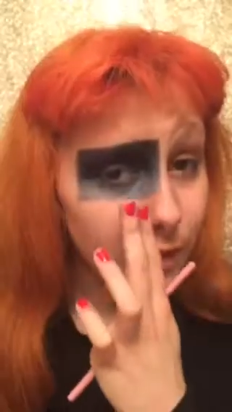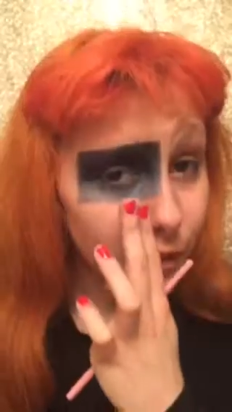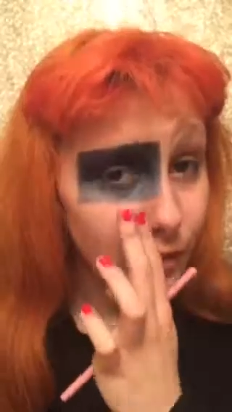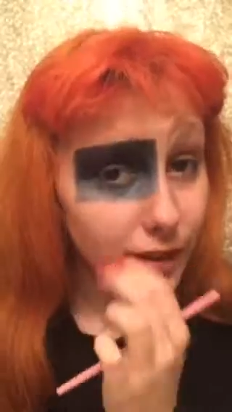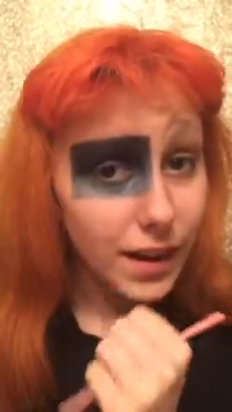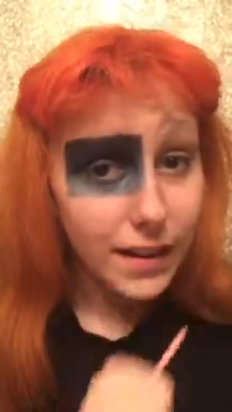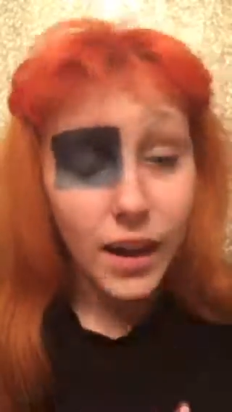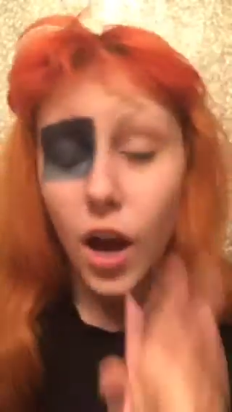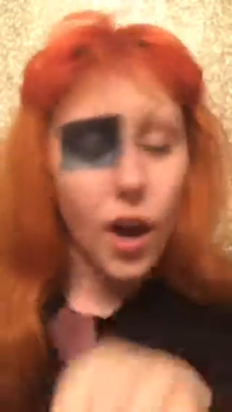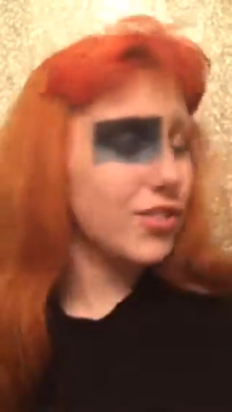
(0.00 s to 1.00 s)
myself in the eye.
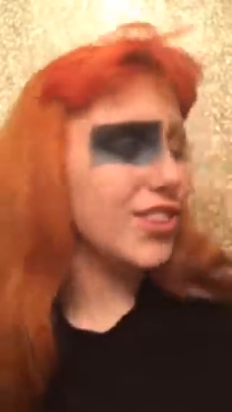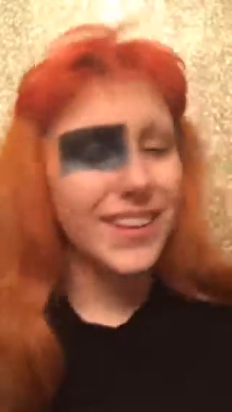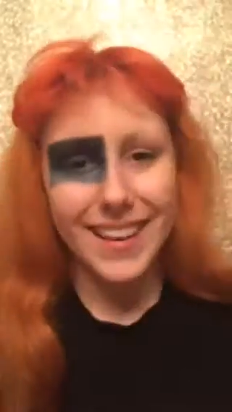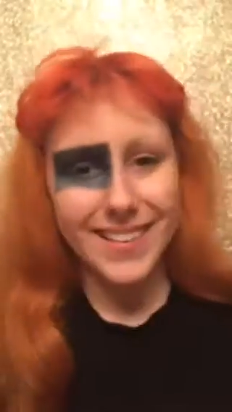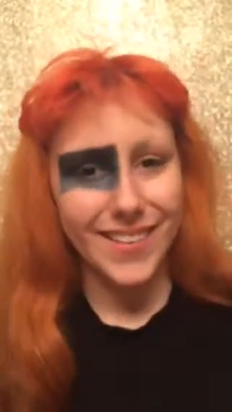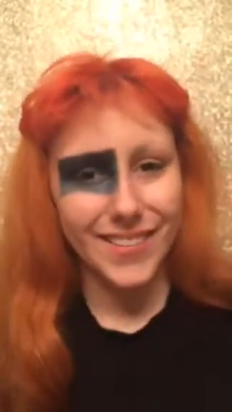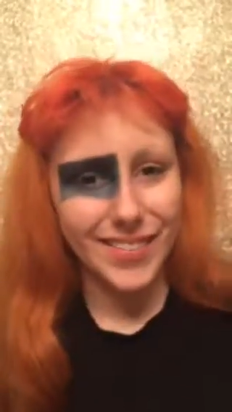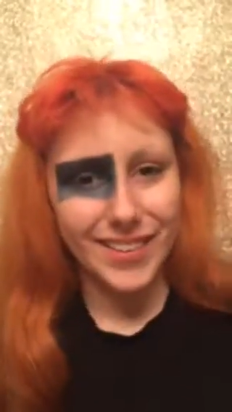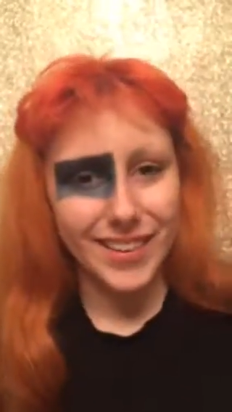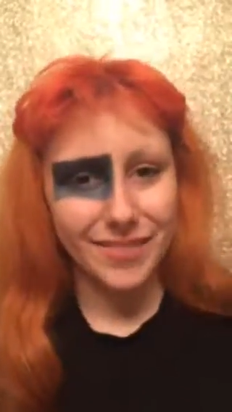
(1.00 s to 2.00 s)
I'll show you guys how
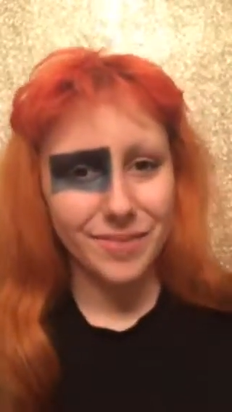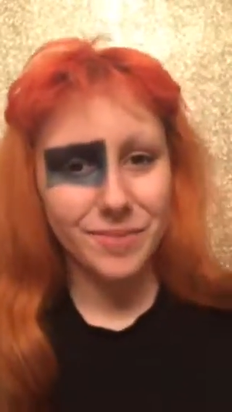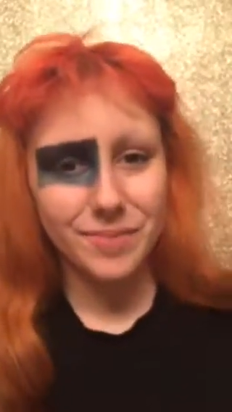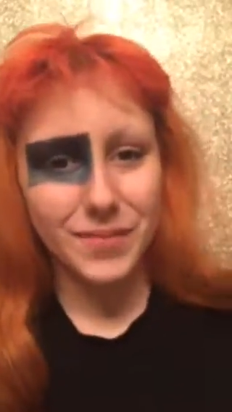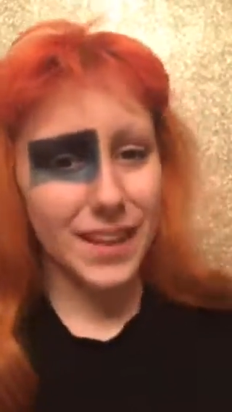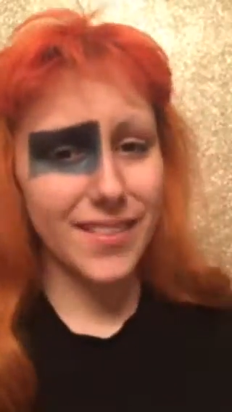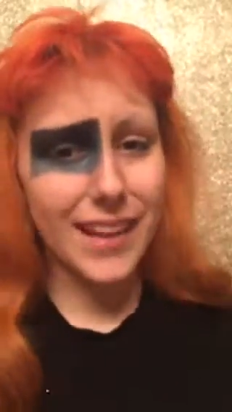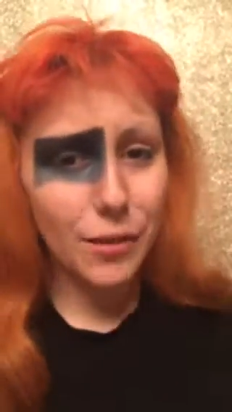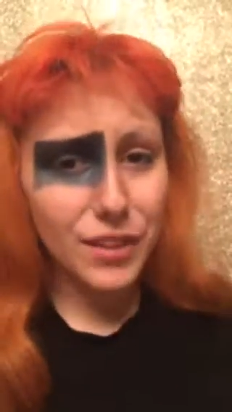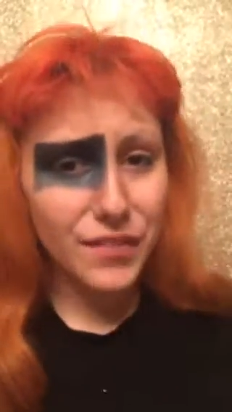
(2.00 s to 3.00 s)
it's done. It
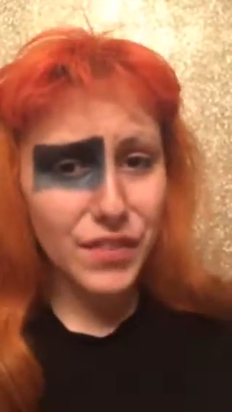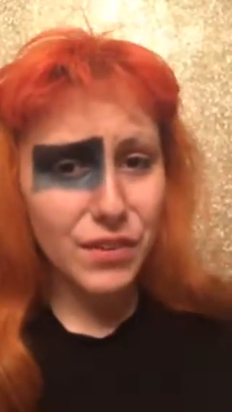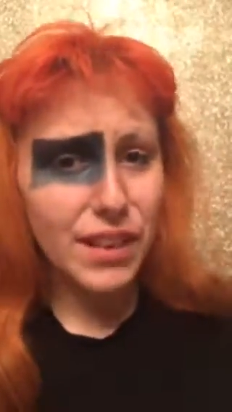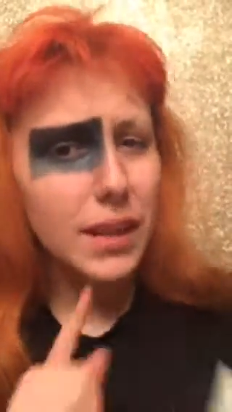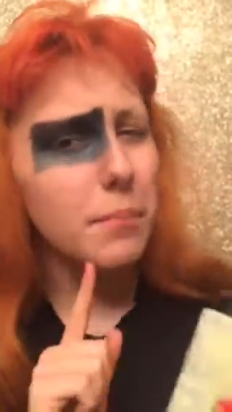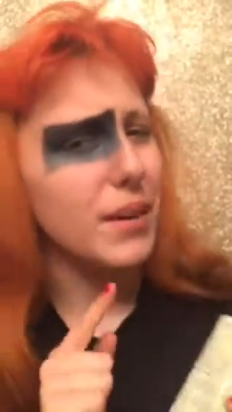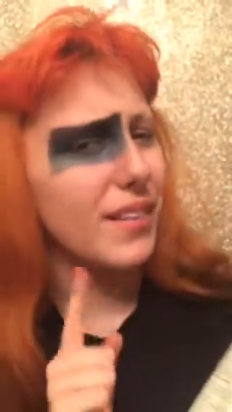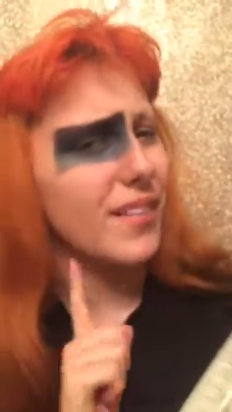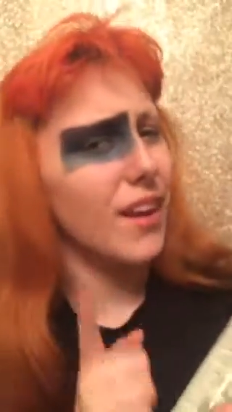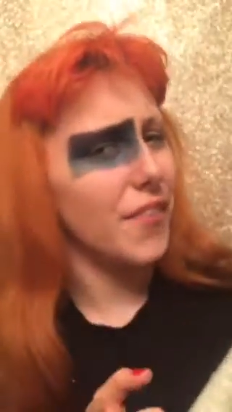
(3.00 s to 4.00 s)
sounds confusing, but
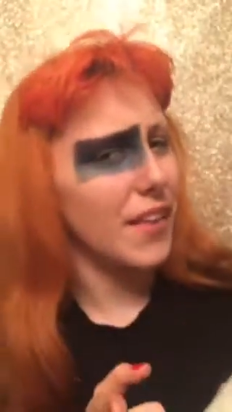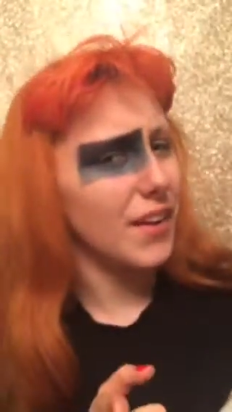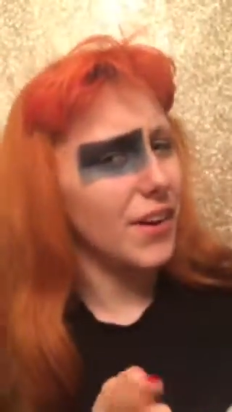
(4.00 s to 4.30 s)
it's not that